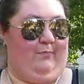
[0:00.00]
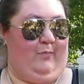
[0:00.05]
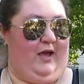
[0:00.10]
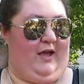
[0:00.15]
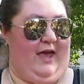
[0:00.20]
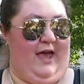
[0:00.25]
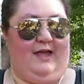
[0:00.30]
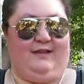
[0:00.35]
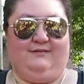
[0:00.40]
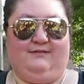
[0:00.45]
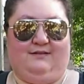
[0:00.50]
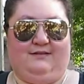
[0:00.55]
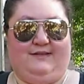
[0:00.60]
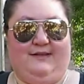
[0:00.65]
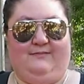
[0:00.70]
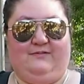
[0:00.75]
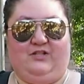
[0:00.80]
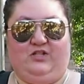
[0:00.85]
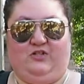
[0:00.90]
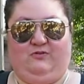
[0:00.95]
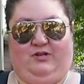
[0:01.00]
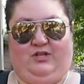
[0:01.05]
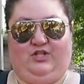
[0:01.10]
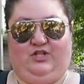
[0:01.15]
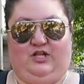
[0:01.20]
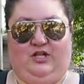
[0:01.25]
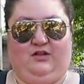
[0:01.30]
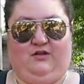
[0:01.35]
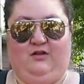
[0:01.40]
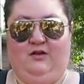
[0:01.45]
Again, same
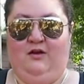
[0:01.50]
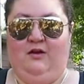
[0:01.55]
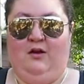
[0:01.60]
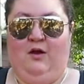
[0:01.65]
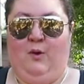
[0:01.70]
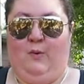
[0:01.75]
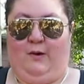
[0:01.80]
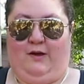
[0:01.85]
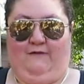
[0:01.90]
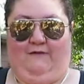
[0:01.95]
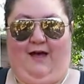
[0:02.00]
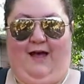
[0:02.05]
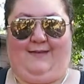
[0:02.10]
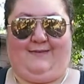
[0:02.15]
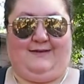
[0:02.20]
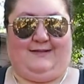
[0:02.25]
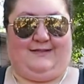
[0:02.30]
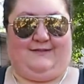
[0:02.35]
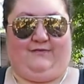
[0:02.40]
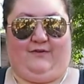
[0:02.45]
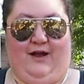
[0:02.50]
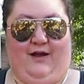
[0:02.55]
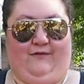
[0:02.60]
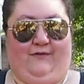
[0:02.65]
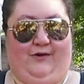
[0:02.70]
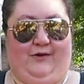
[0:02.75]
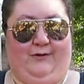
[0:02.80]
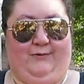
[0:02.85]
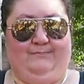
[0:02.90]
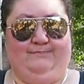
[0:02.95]
situation, we've had this
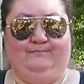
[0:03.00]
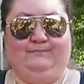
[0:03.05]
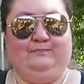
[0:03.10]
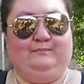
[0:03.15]
forever.